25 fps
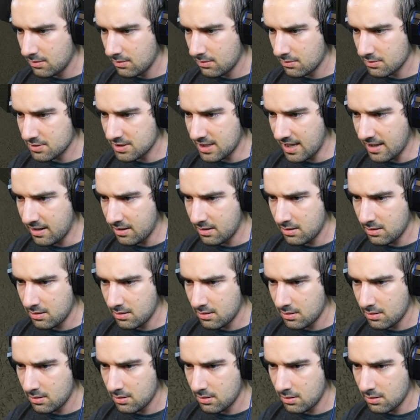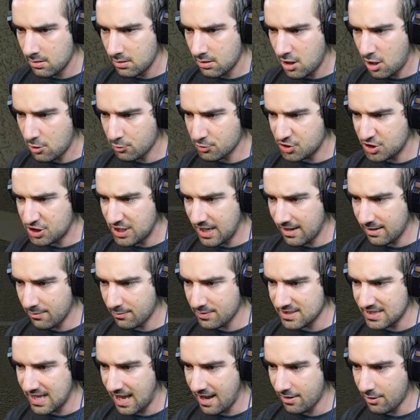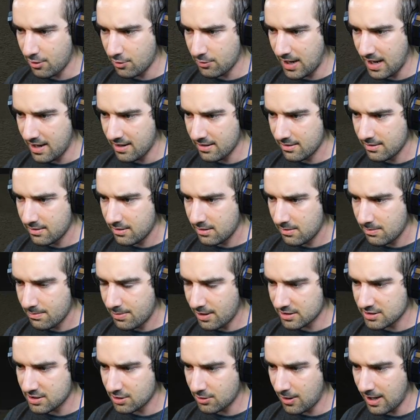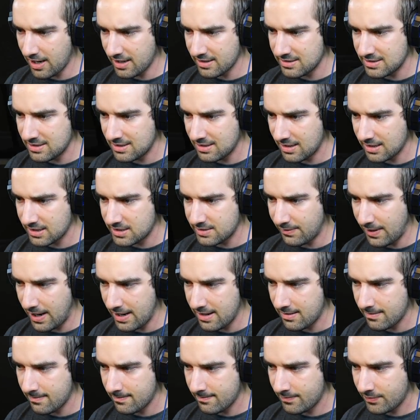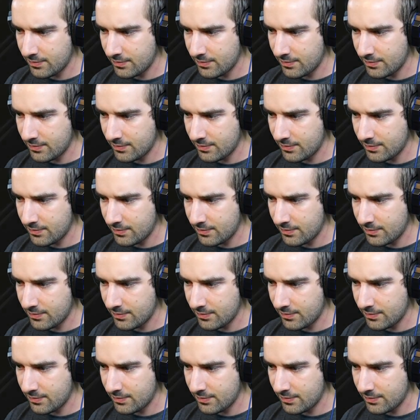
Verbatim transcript: What was that? Oh, shit. What was that? Okay. Box of crayons. It's fine.